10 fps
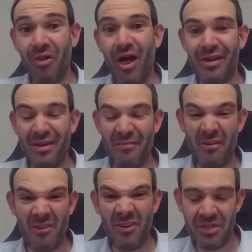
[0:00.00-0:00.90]
had a lot of
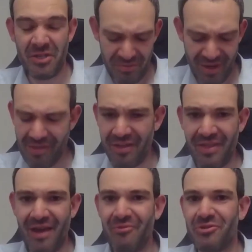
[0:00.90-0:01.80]
different versions, but I
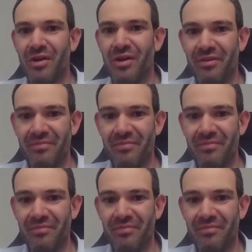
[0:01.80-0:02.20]
think that was